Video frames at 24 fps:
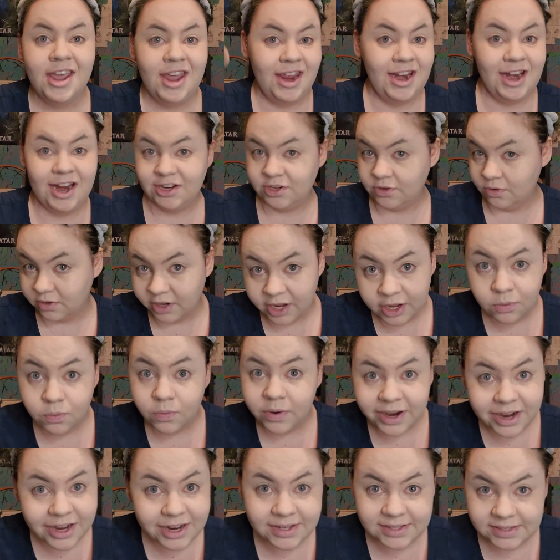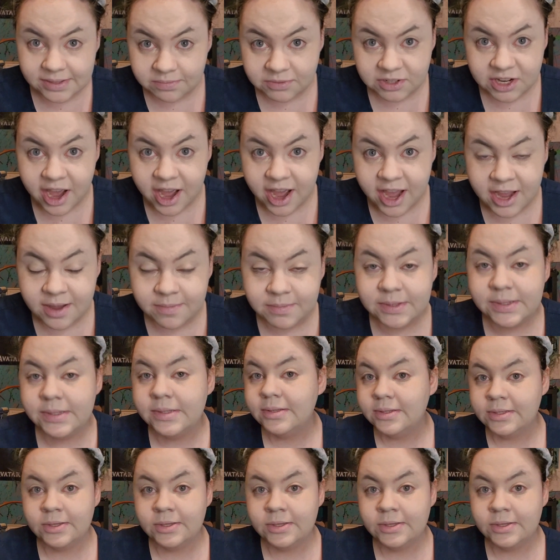and I don't like reading sometimes,